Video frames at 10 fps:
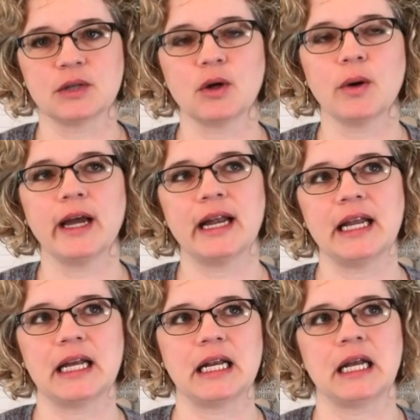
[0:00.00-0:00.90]
So go
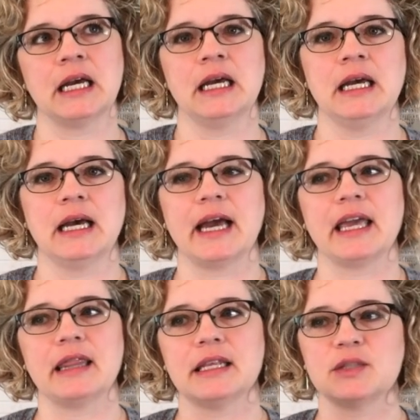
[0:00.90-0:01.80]
ahead and,
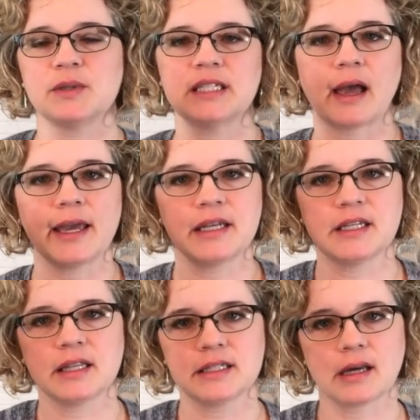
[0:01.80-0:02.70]
again, this would tie
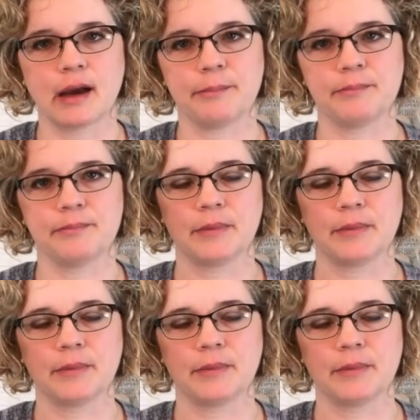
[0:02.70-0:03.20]
into the top